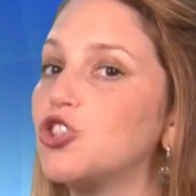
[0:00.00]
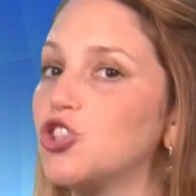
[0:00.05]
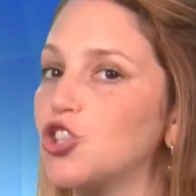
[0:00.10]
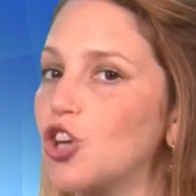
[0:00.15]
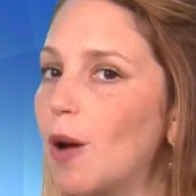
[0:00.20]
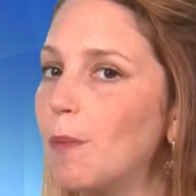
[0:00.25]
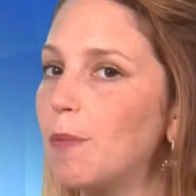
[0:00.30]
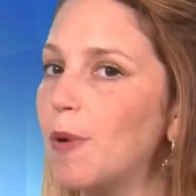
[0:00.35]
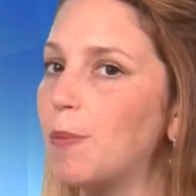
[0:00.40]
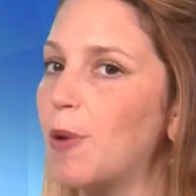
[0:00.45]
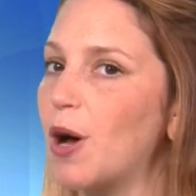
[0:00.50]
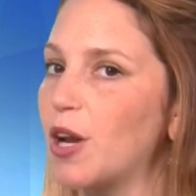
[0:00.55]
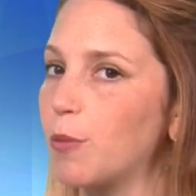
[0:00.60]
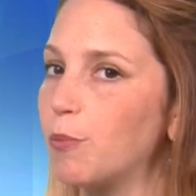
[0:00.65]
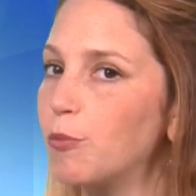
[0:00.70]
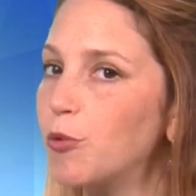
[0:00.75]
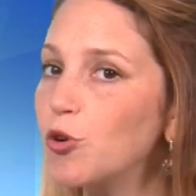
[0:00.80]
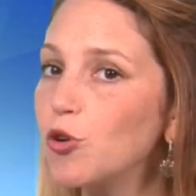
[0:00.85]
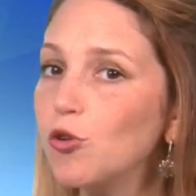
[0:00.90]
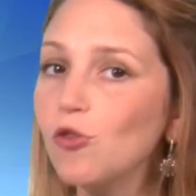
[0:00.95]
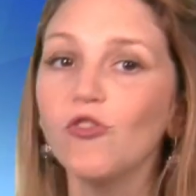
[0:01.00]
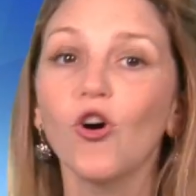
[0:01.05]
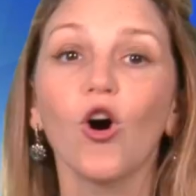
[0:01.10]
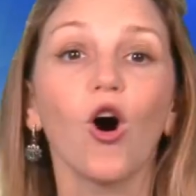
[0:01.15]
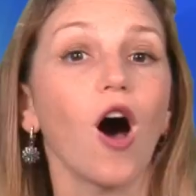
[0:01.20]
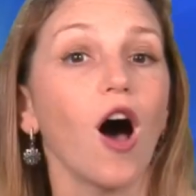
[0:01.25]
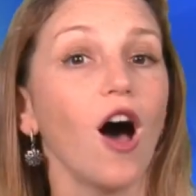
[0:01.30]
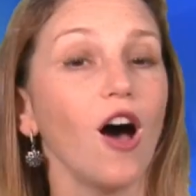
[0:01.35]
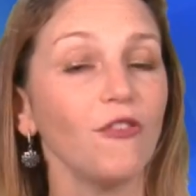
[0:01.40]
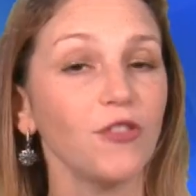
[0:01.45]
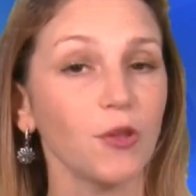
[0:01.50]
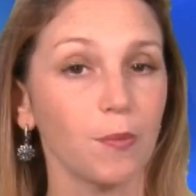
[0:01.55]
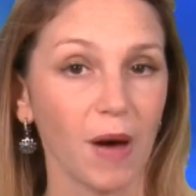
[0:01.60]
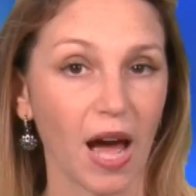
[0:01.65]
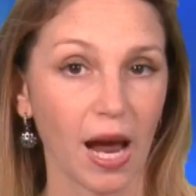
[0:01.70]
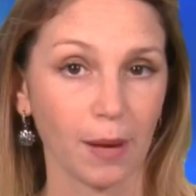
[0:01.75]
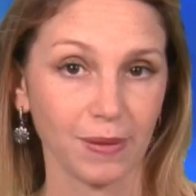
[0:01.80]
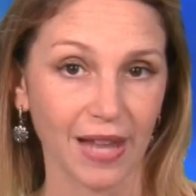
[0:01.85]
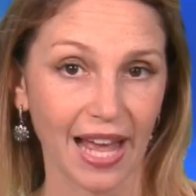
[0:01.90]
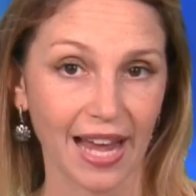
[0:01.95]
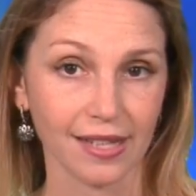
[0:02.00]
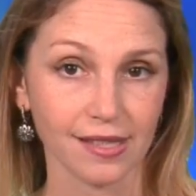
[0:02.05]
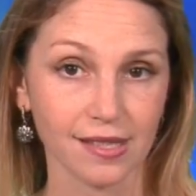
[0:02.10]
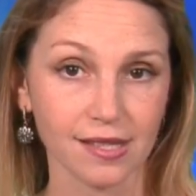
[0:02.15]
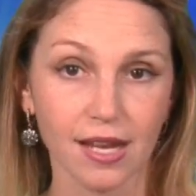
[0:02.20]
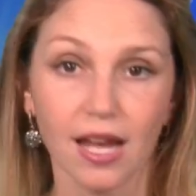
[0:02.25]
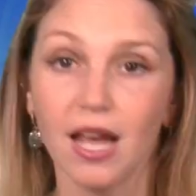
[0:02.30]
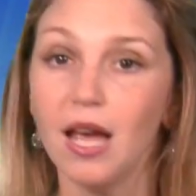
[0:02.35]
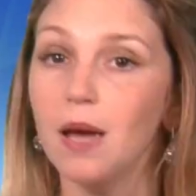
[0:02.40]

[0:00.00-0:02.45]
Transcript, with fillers: jump upon approval of the pipelines,